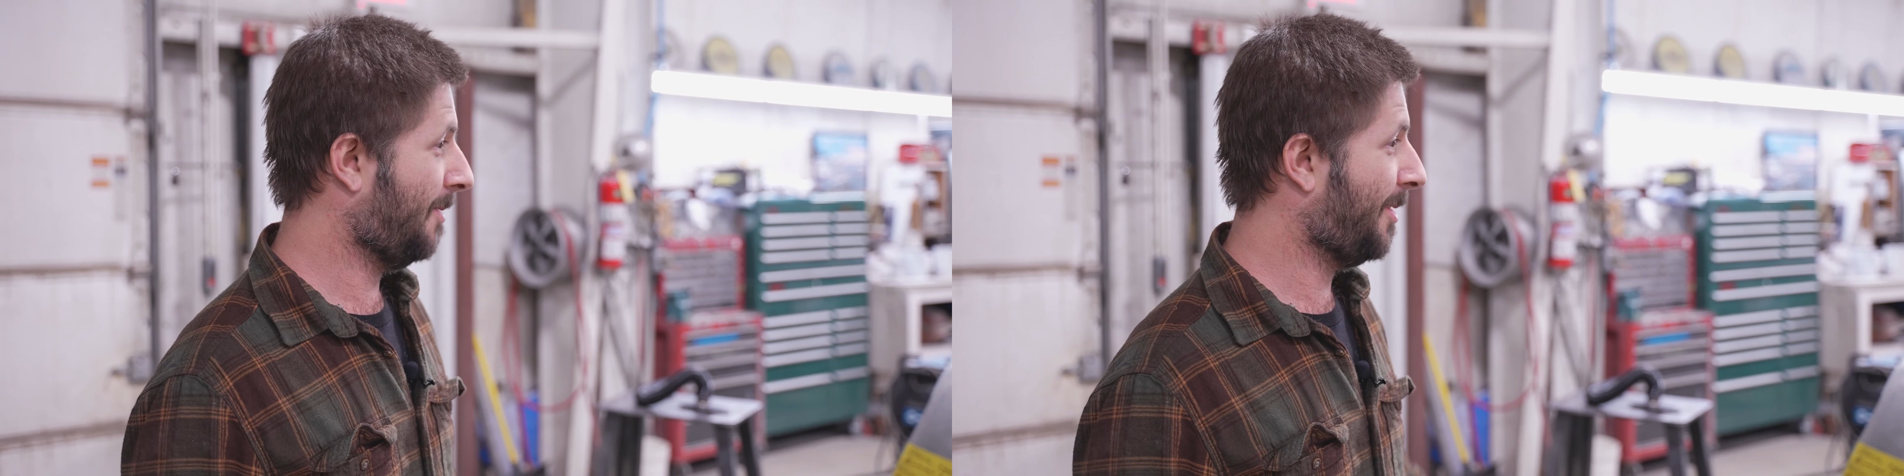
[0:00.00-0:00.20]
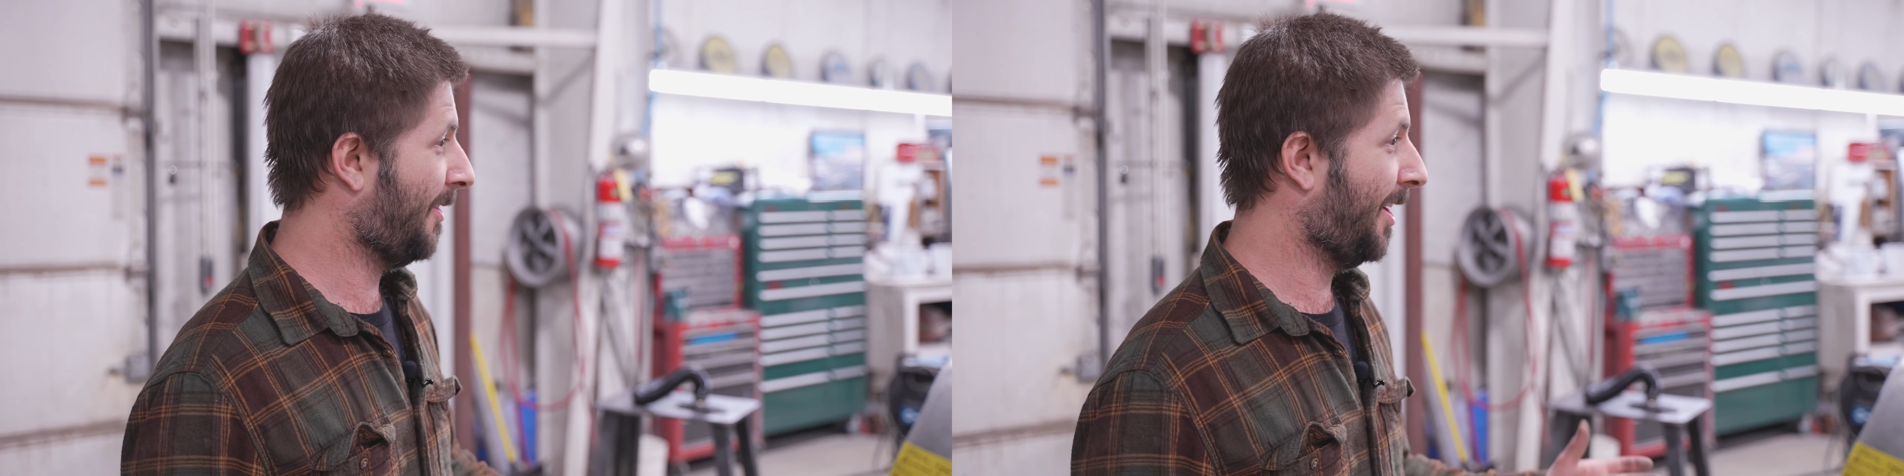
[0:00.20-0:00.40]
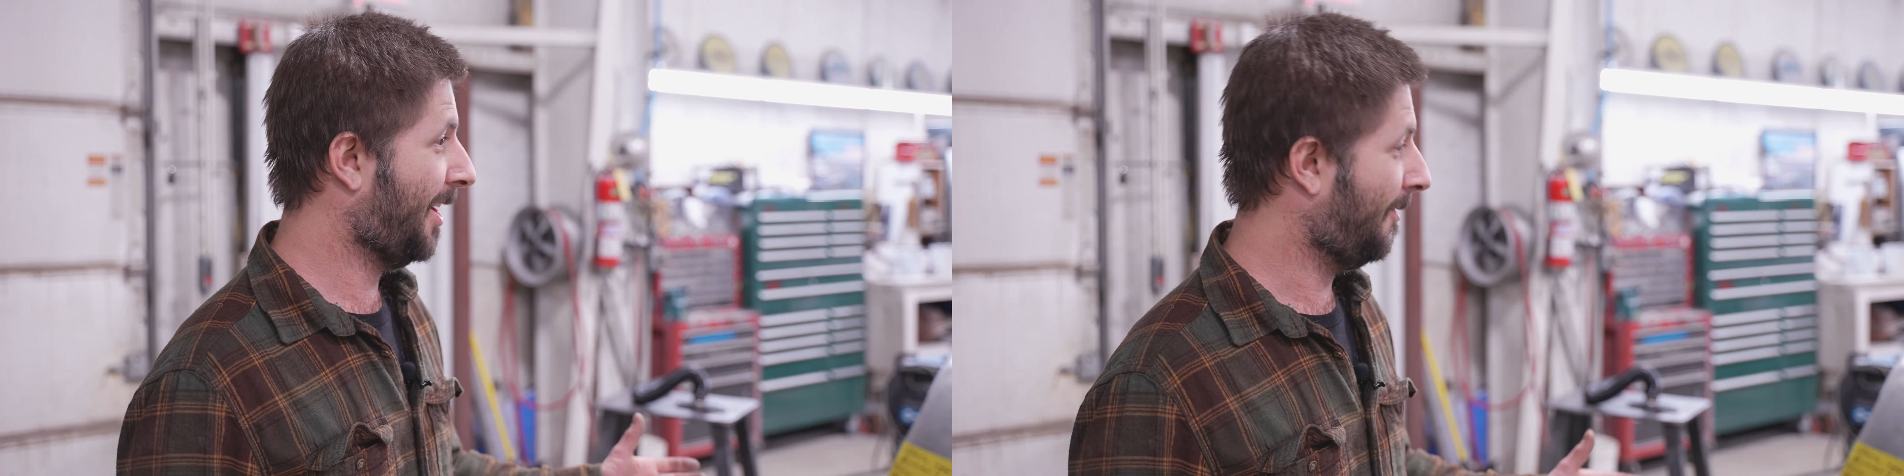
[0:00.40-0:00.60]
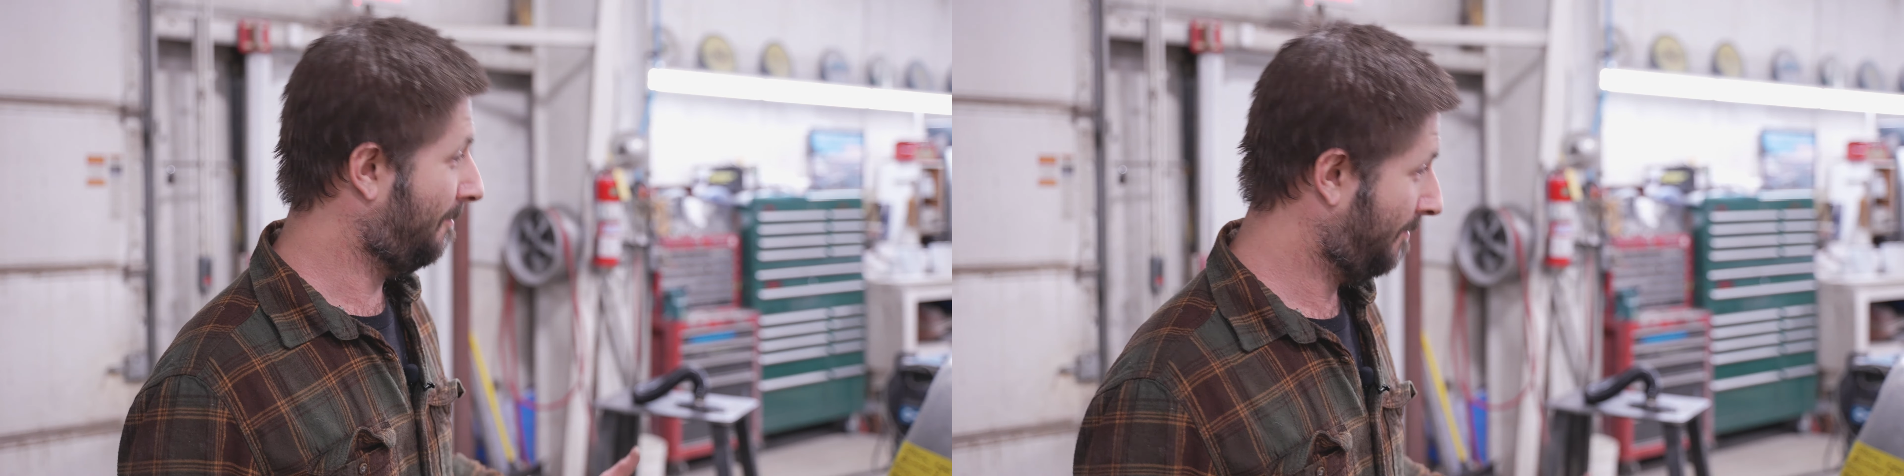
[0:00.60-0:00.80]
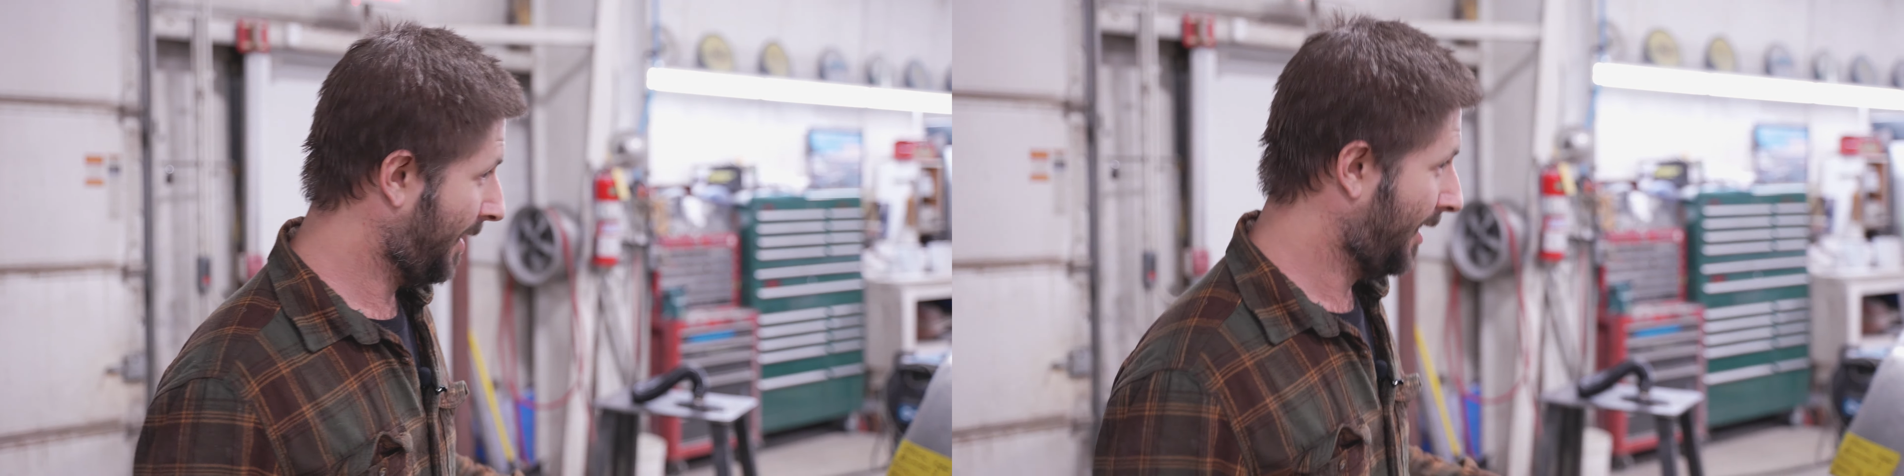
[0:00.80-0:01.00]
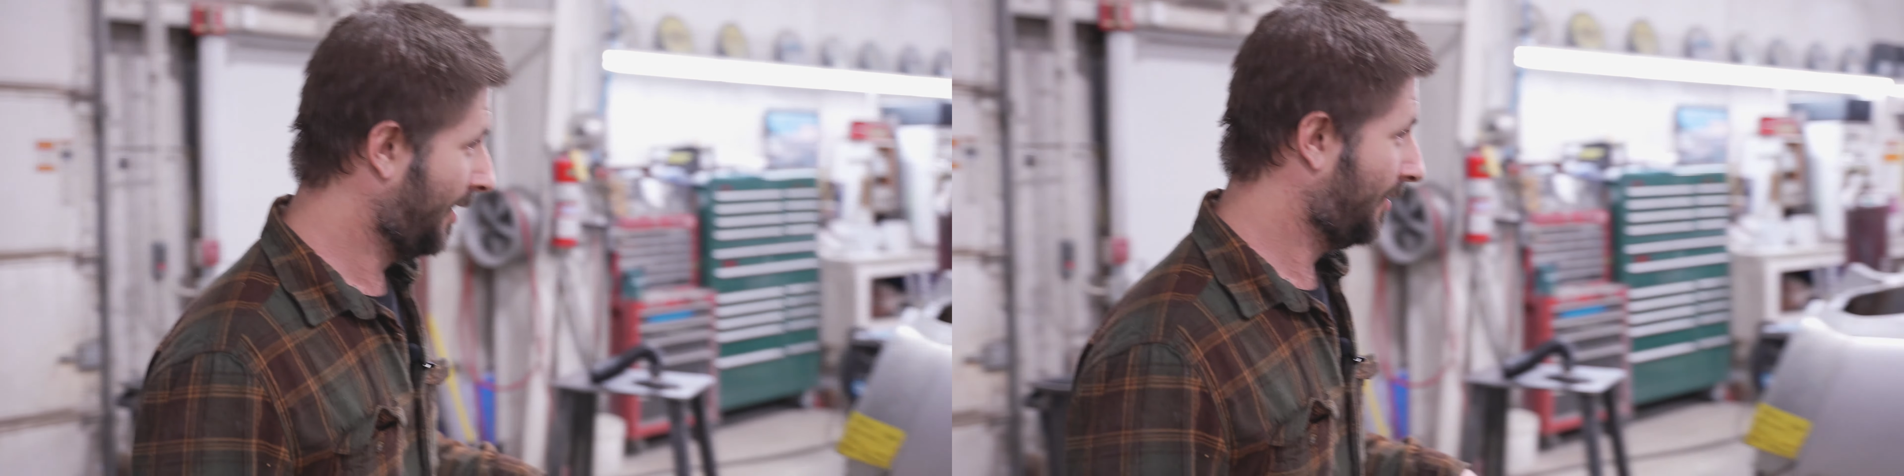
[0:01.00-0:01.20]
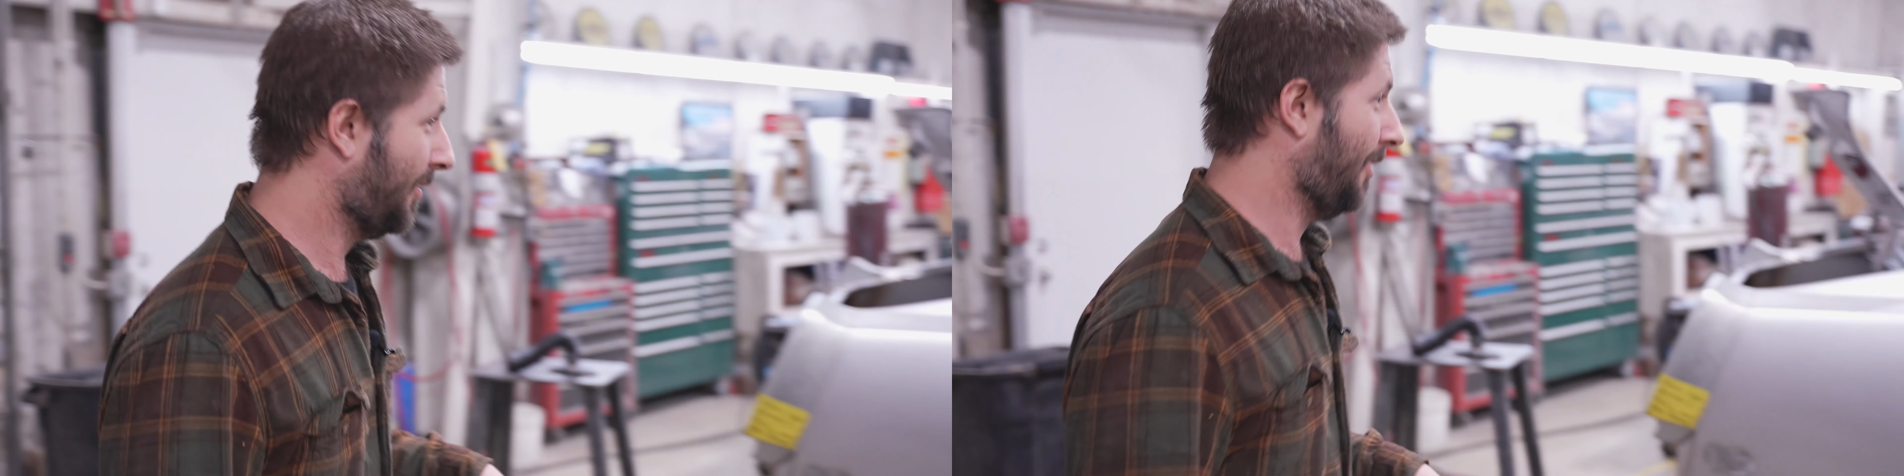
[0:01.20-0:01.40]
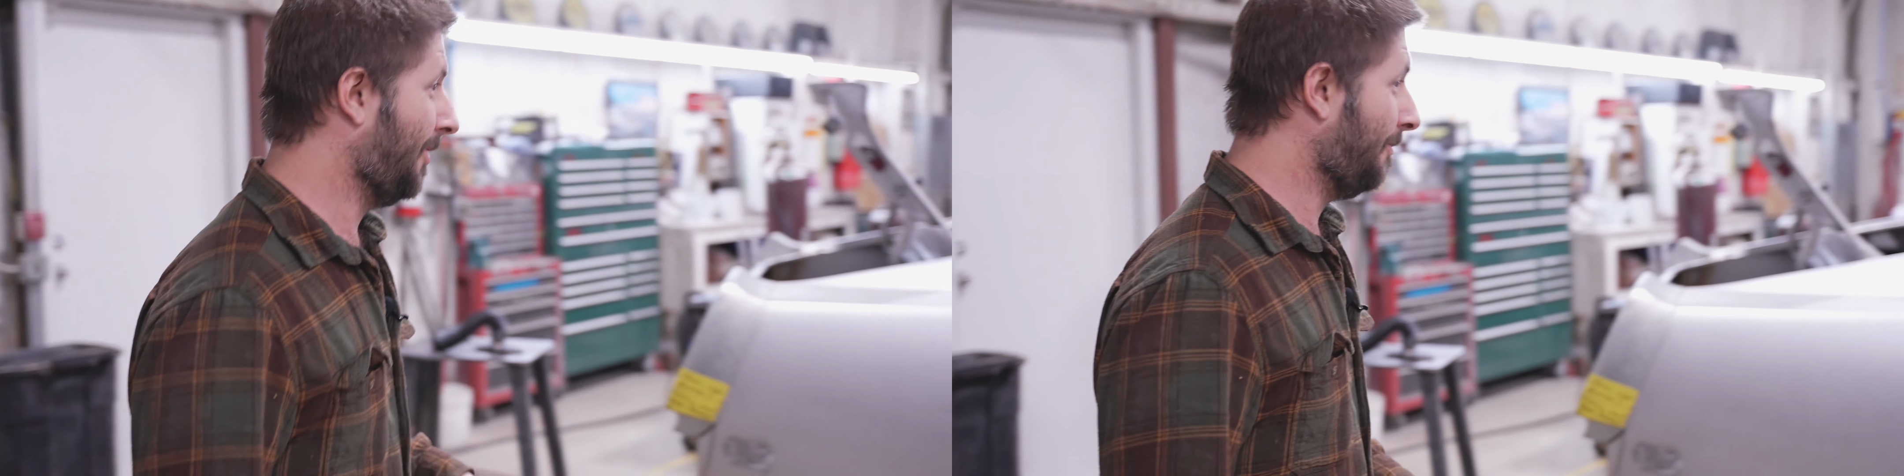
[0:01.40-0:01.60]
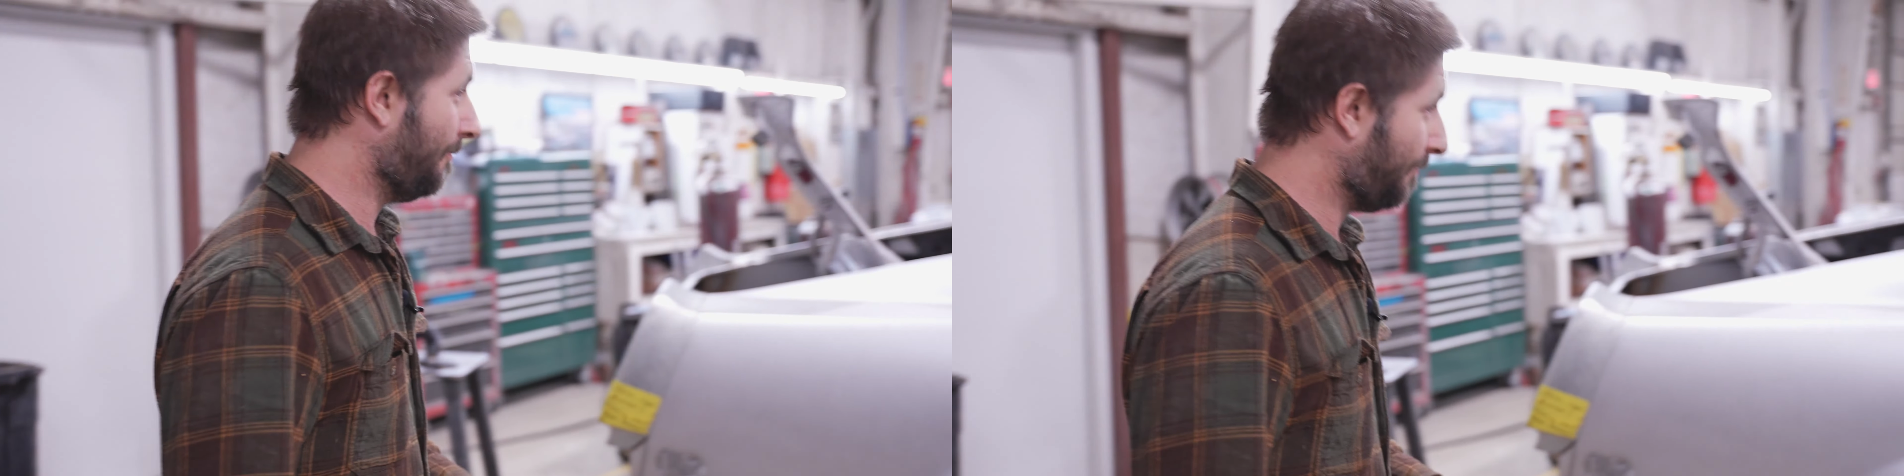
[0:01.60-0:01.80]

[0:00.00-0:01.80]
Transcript: here on out. So